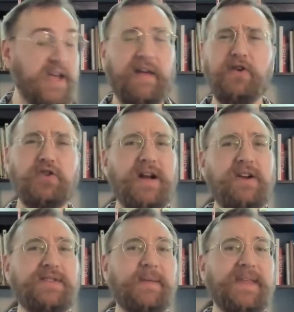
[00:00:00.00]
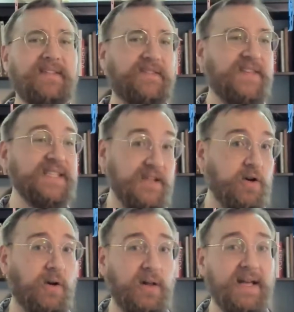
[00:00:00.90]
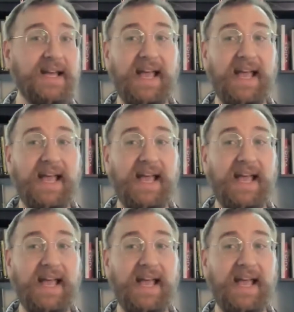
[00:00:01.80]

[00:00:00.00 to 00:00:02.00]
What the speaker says: If you're trying to do something physical,